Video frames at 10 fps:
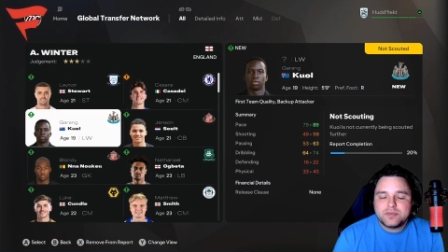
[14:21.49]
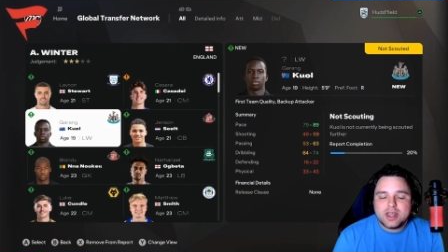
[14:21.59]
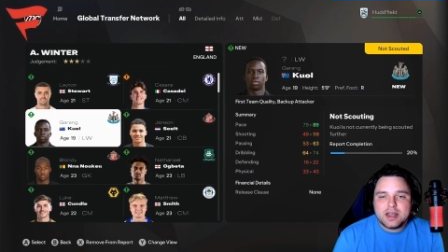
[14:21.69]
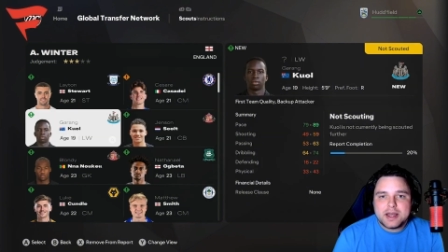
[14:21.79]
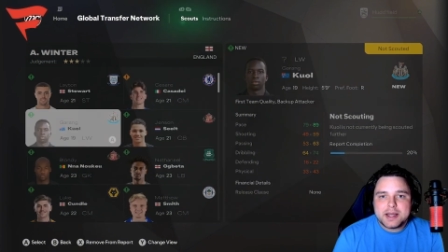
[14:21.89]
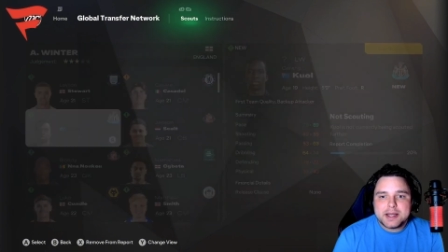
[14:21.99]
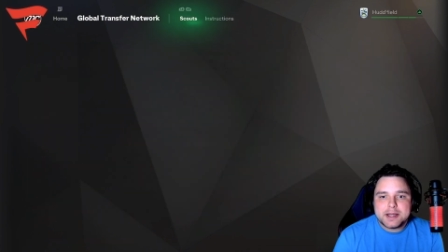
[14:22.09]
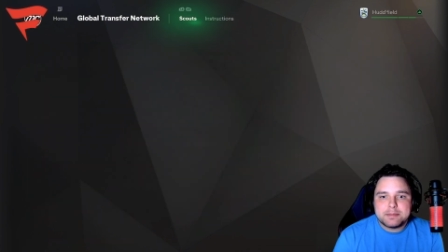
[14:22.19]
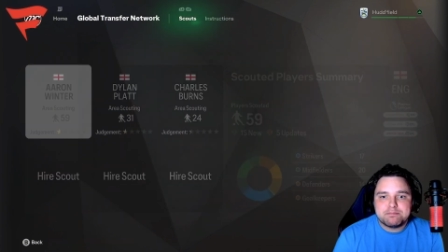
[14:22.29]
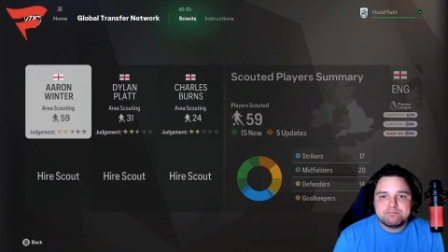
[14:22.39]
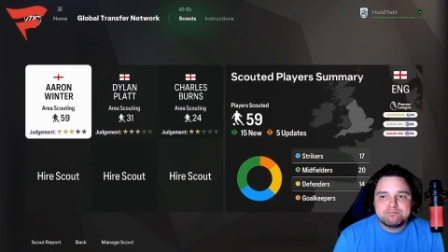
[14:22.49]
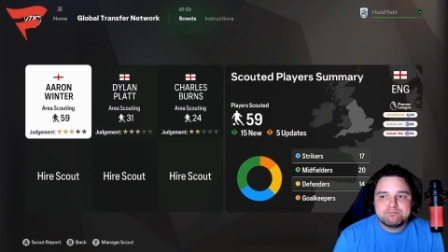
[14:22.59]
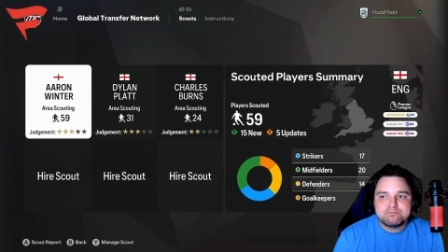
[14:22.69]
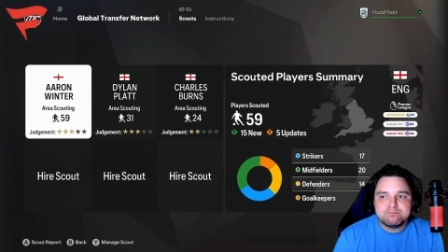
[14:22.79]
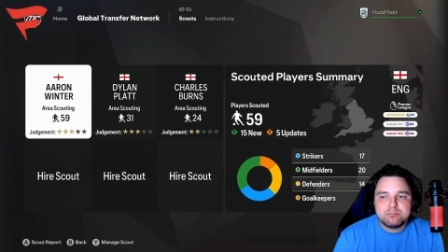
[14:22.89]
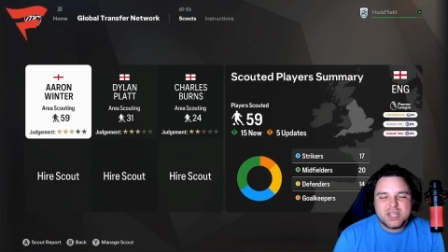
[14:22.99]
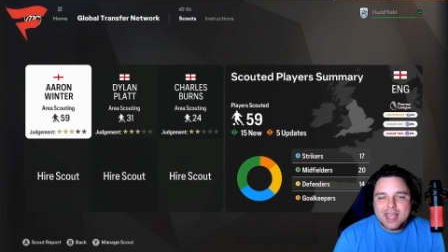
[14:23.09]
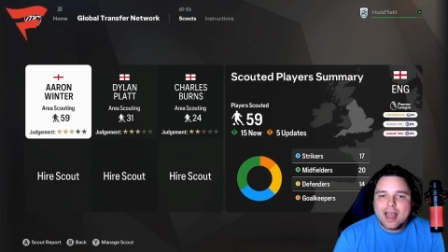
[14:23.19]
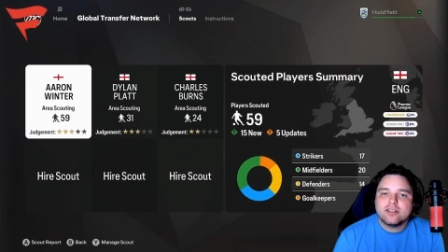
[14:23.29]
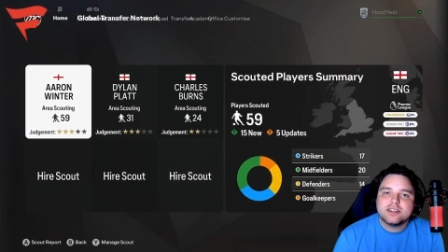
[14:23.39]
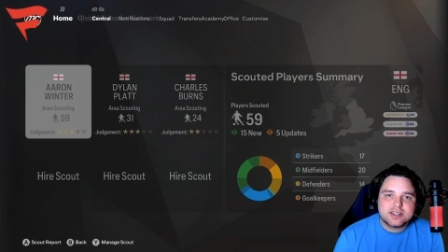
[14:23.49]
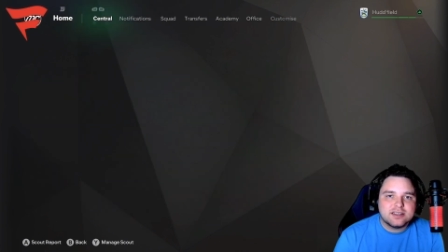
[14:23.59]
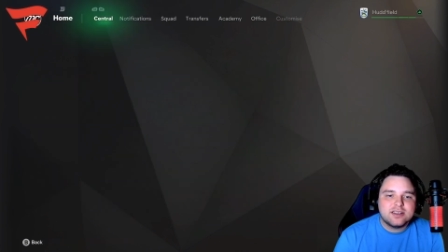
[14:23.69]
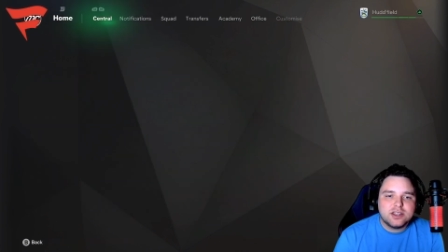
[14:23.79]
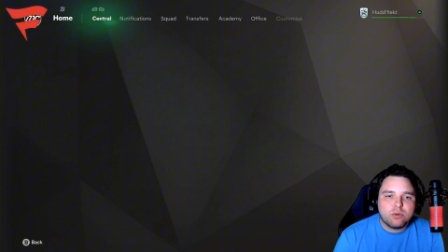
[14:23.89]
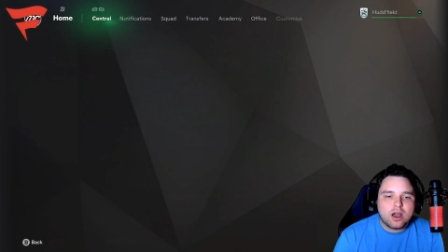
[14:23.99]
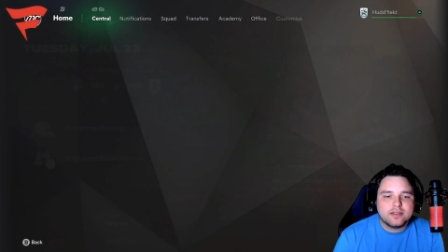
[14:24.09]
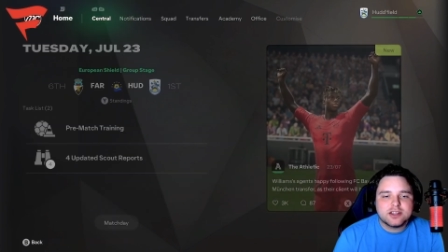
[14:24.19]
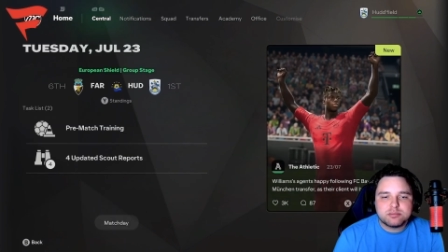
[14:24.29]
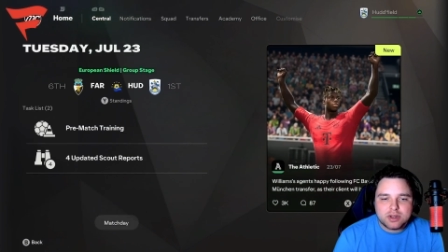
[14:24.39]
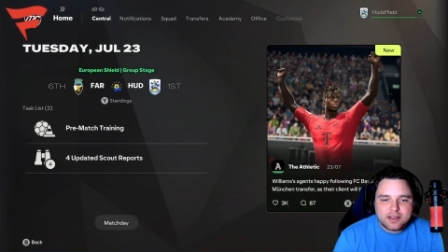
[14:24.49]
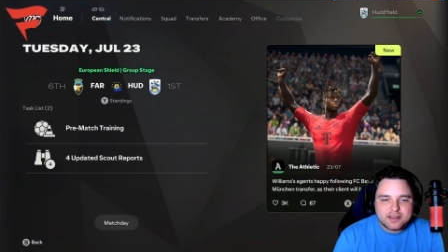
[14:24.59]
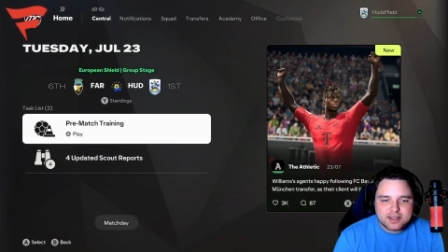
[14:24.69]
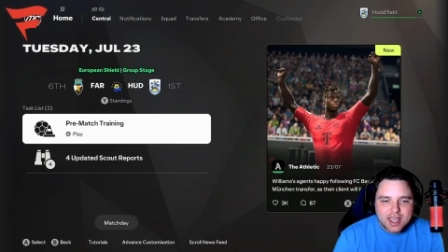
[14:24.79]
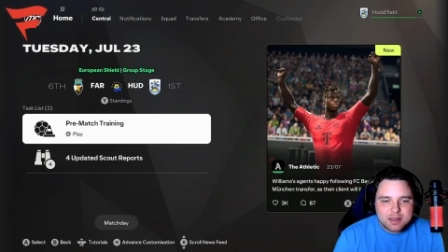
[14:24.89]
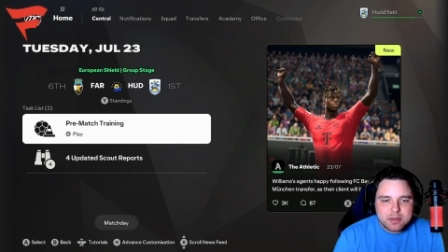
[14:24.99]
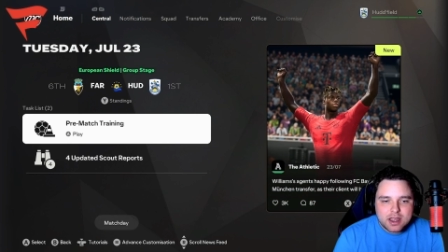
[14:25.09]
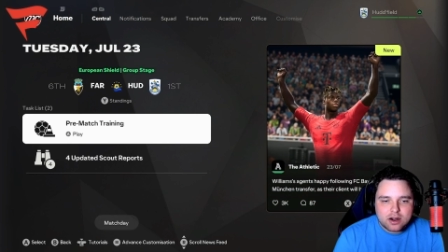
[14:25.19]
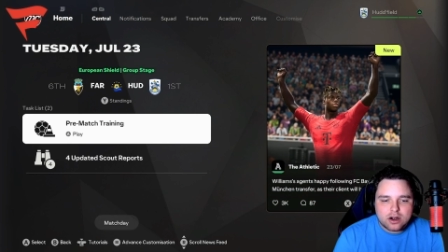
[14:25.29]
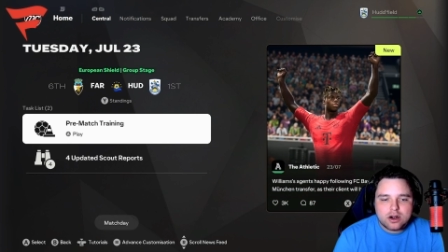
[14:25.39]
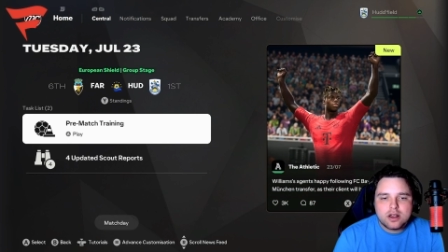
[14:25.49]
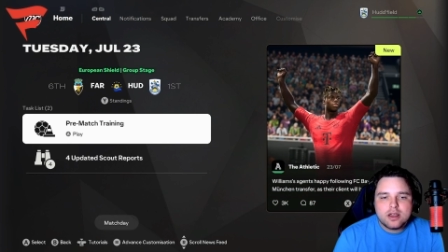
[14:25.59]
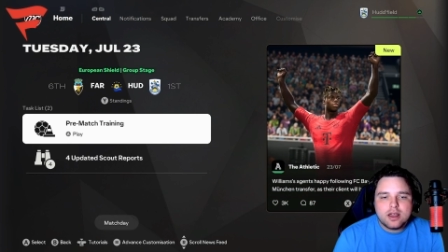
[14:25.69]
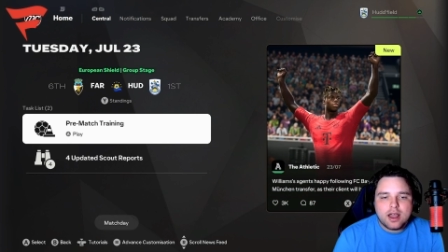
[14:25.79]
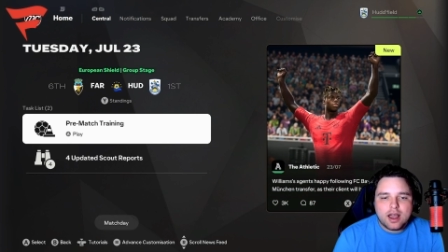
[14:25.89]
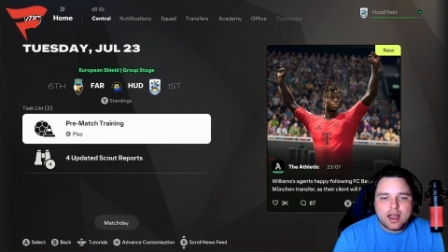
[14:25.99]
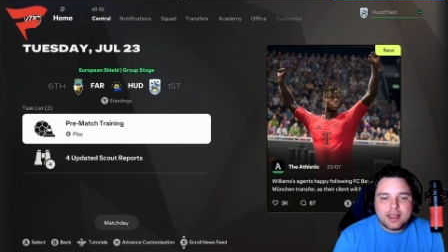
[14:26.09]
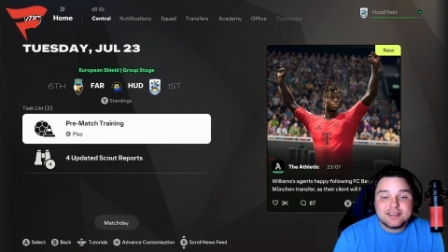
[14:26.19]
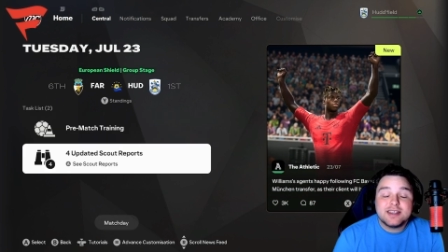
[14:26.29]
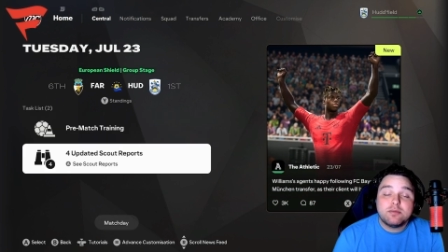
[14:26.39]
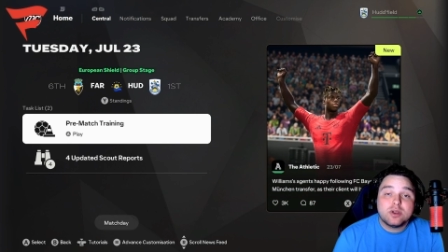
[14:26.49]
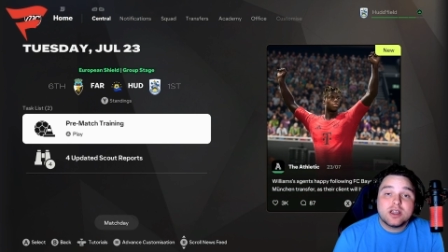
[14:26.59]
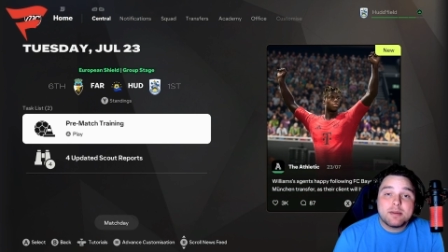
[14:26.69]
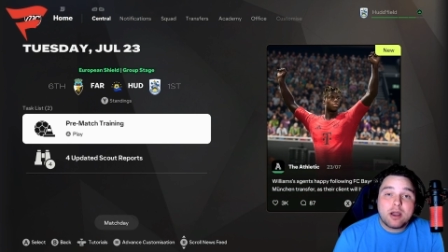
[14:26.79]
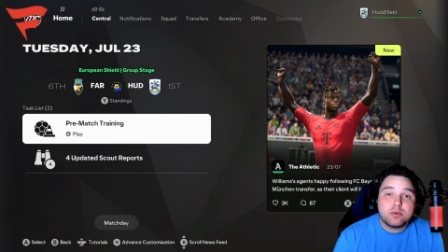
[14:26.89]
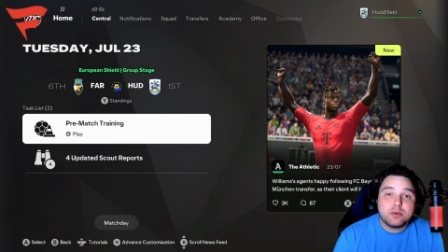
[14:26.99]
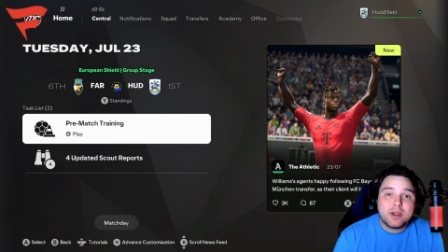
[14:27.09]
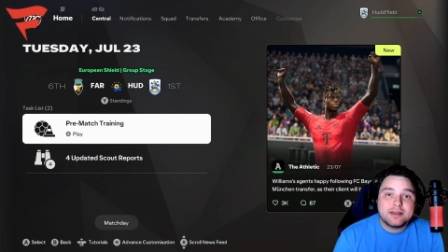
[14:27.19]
But yeah, let's continue on. Let's play this game here and see if we can come out with the win.